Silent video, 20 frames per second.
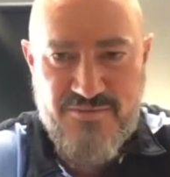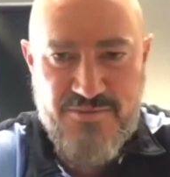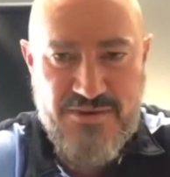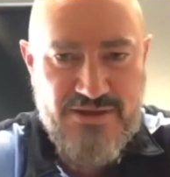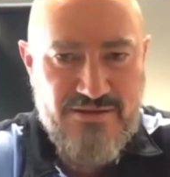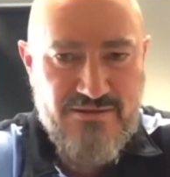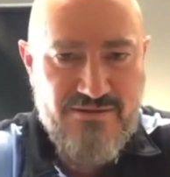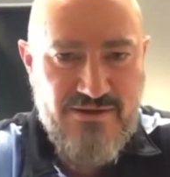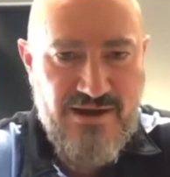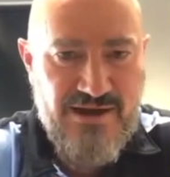
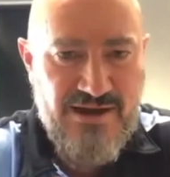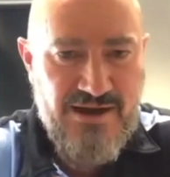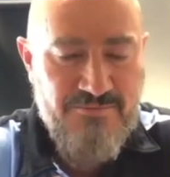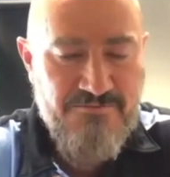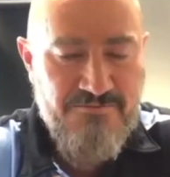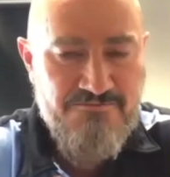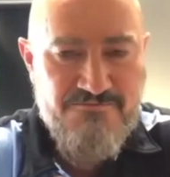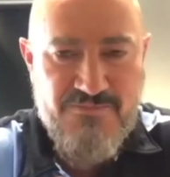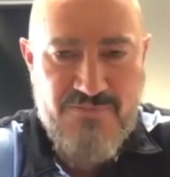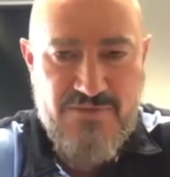But,
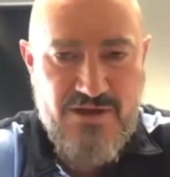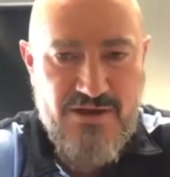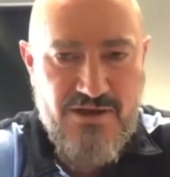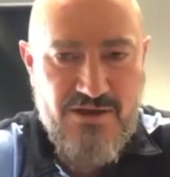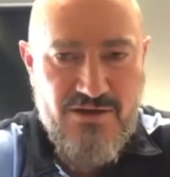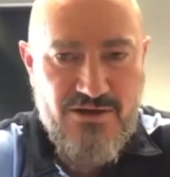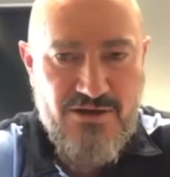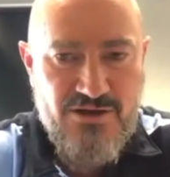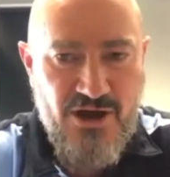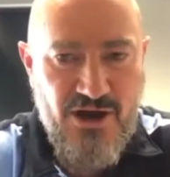
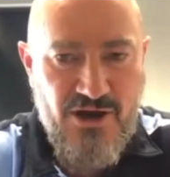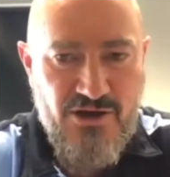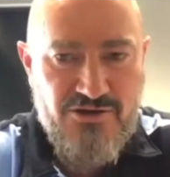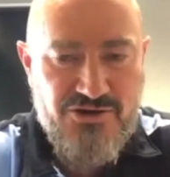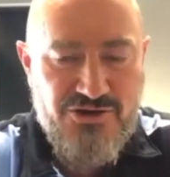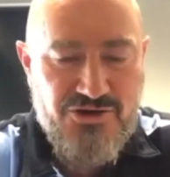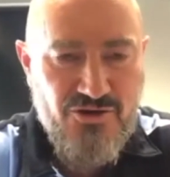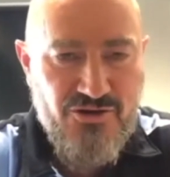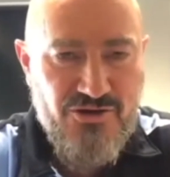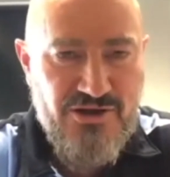
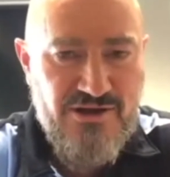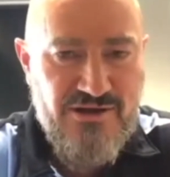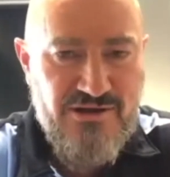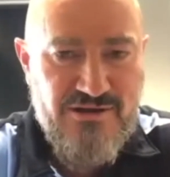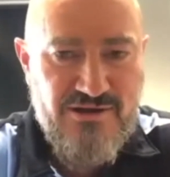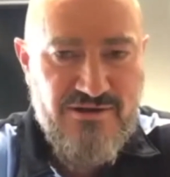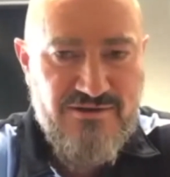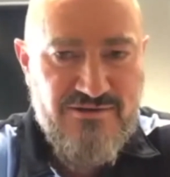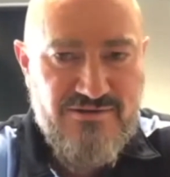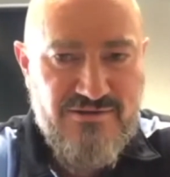surely
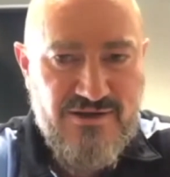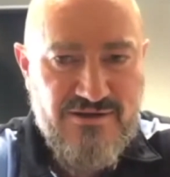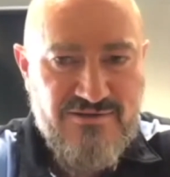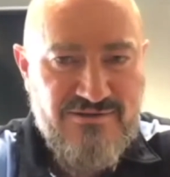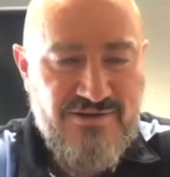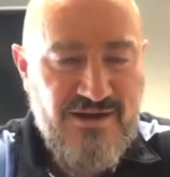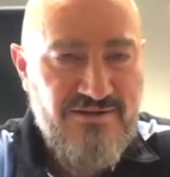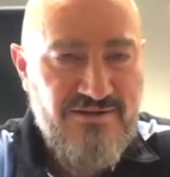it does